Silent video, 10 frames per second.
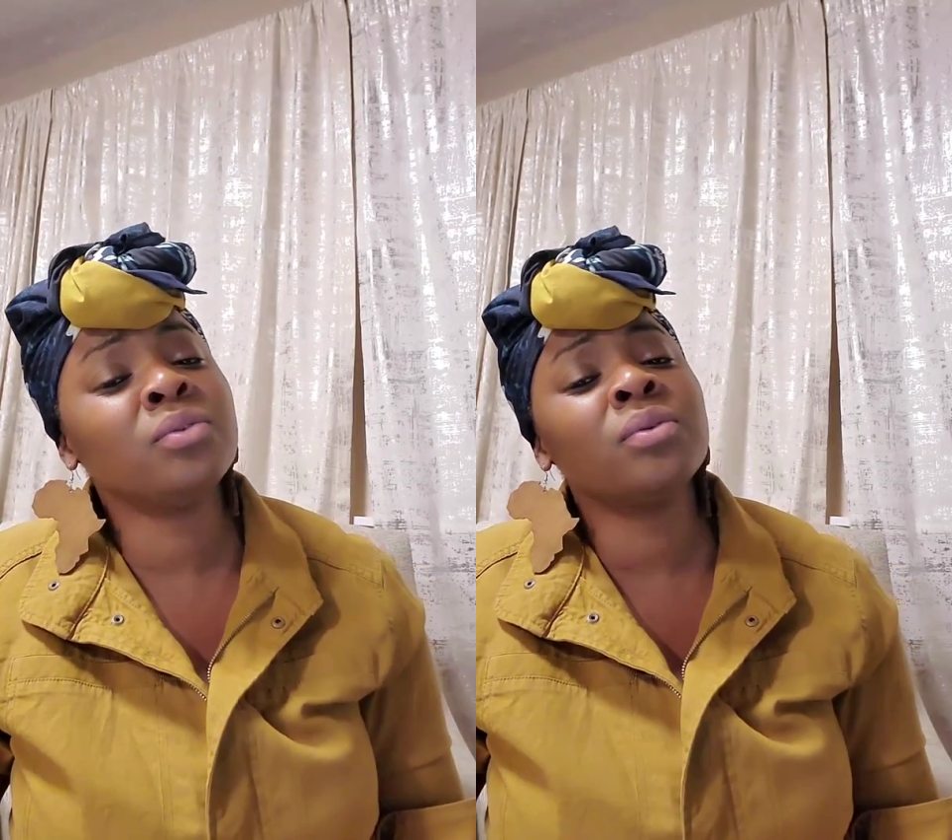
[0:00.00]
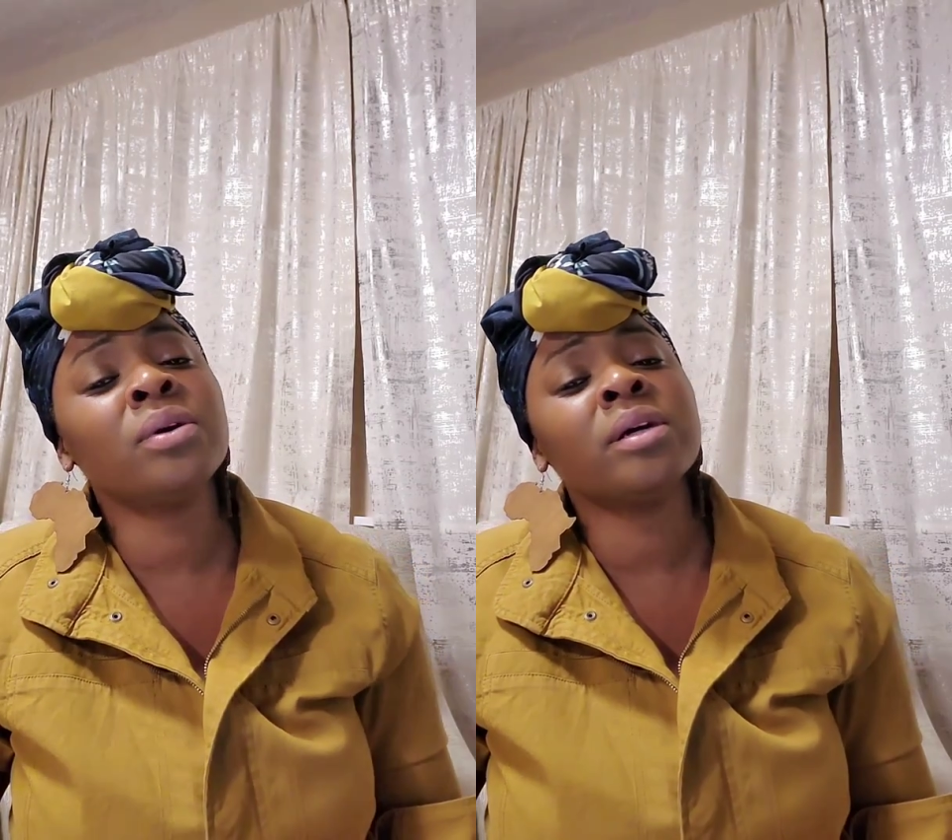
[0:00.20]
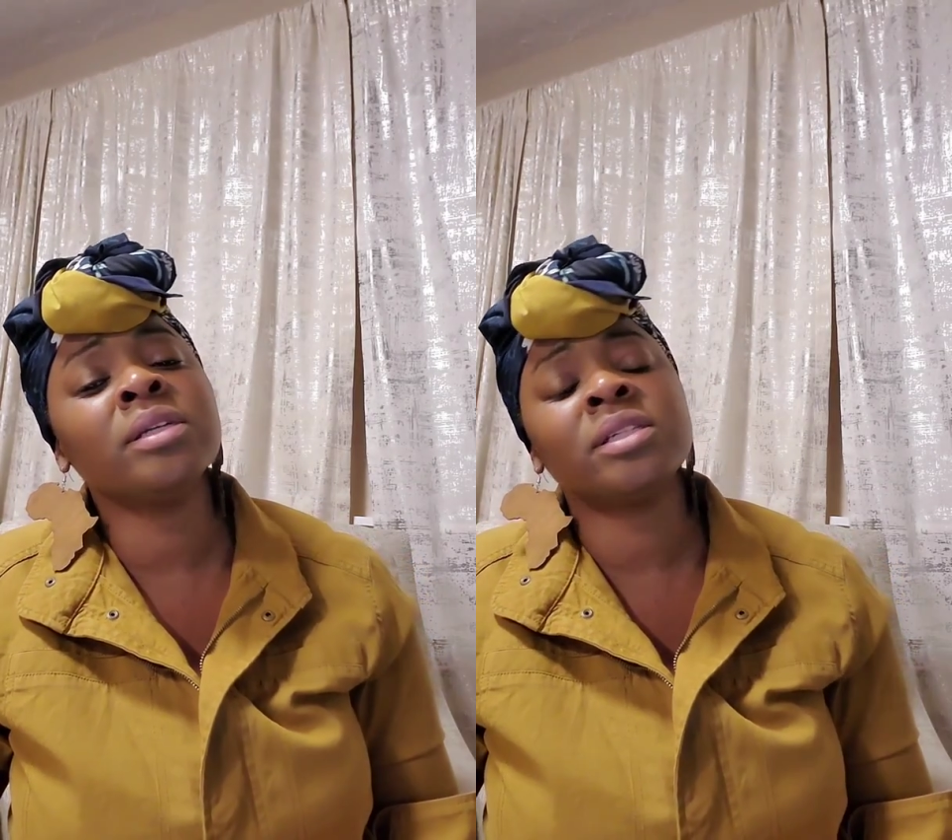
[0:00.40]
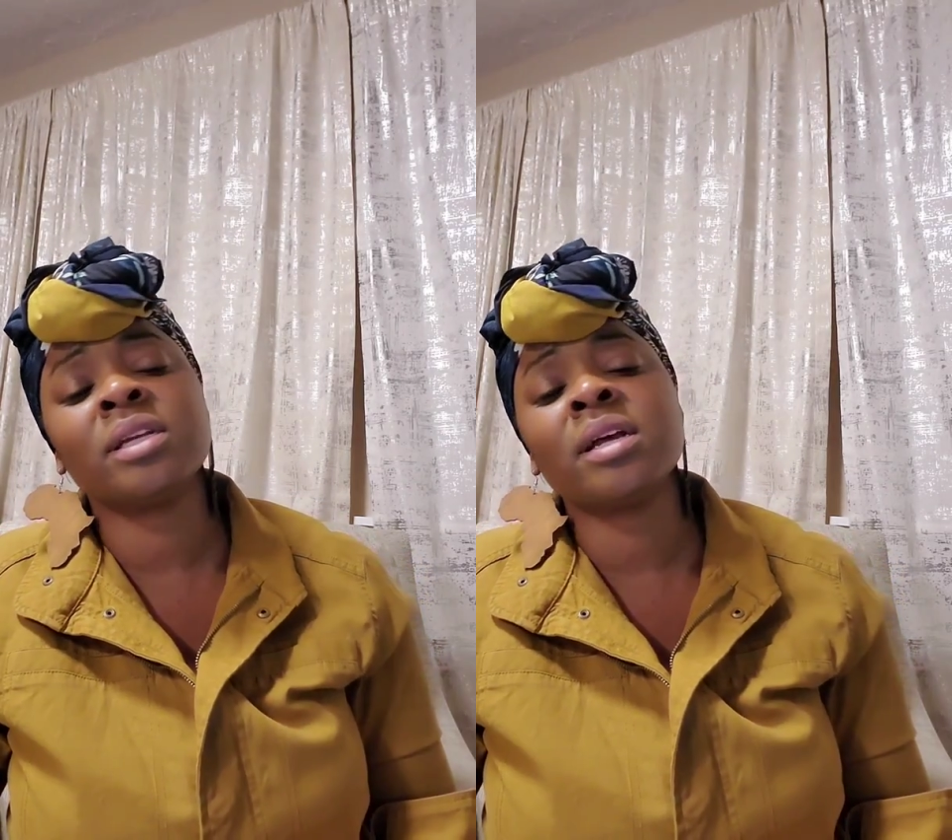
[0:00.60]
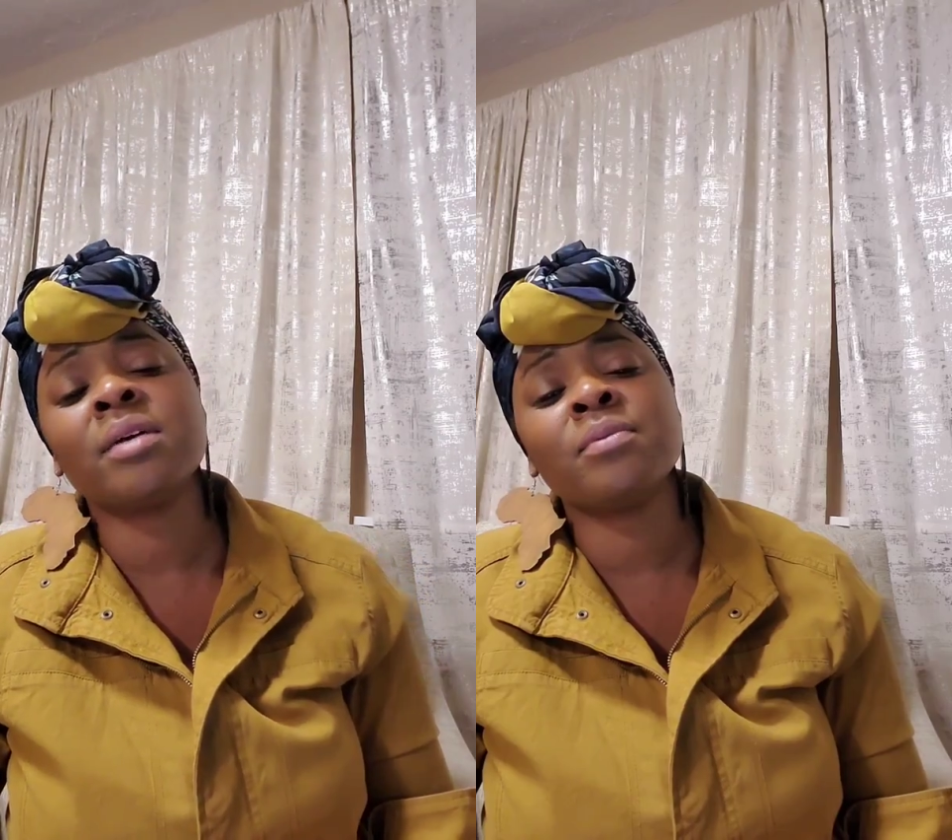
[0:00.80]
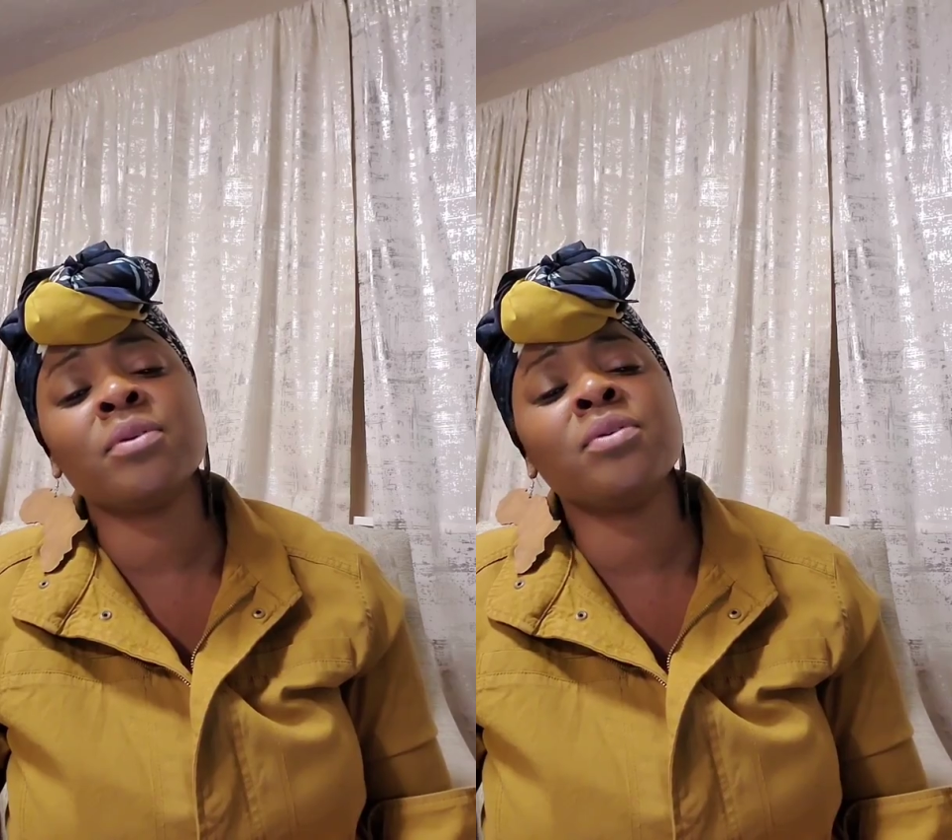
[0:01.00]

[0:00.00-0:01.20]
to worship